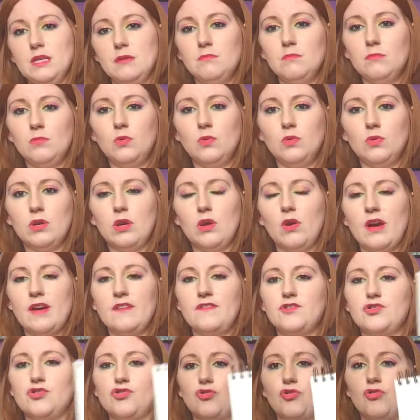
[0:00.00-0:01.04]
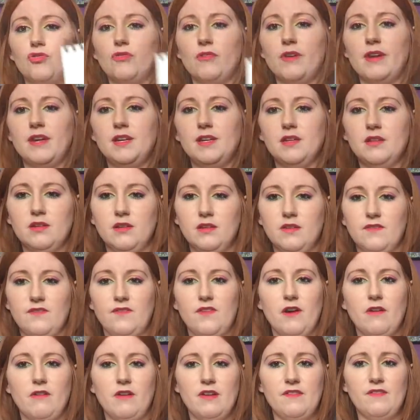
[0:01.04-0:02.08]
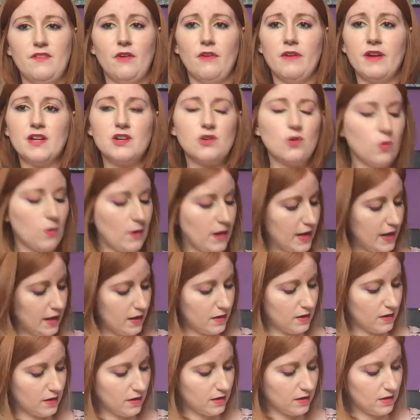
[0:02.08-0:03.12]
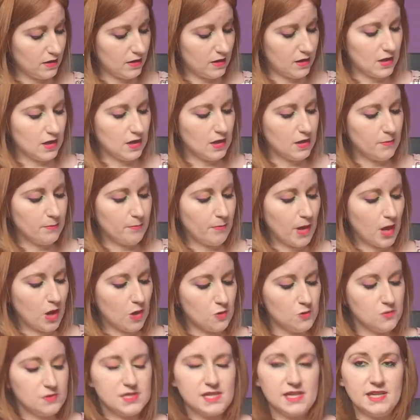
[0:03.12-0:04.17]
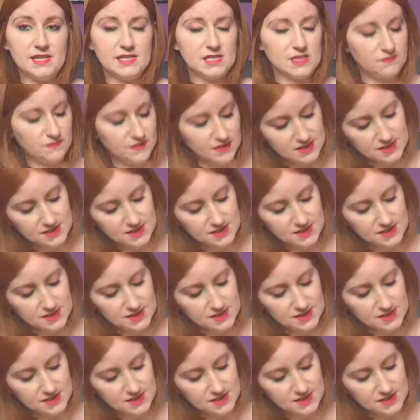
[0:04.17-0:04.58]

more life drawing, very, very quick poses of